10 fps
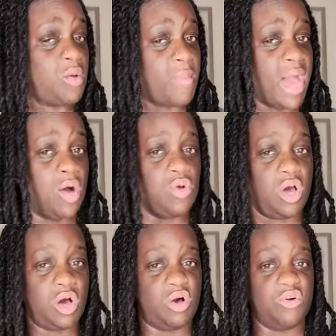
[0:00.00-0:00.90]

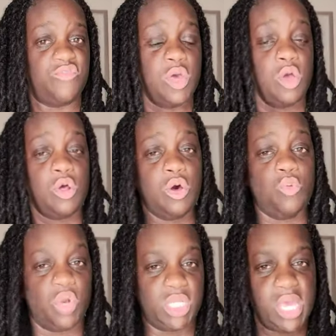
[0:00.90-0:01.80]
relatability
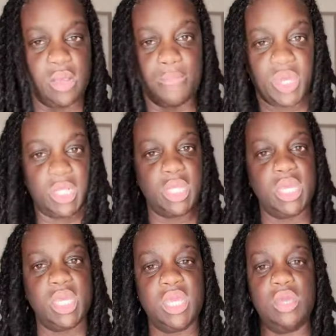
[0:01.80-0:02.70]

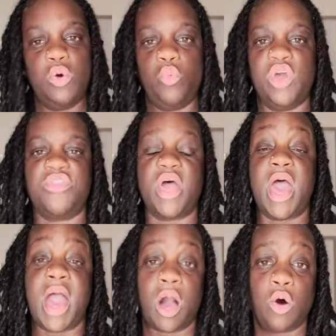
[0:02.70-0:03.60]
without too
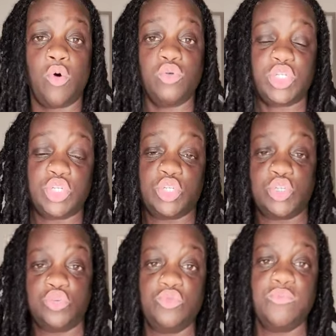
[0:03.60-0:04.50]
much
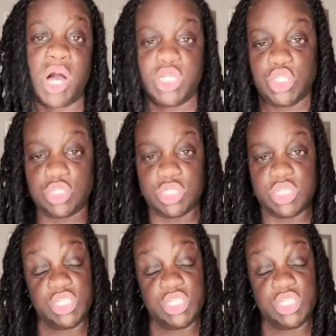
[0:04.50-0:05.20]
disclosure.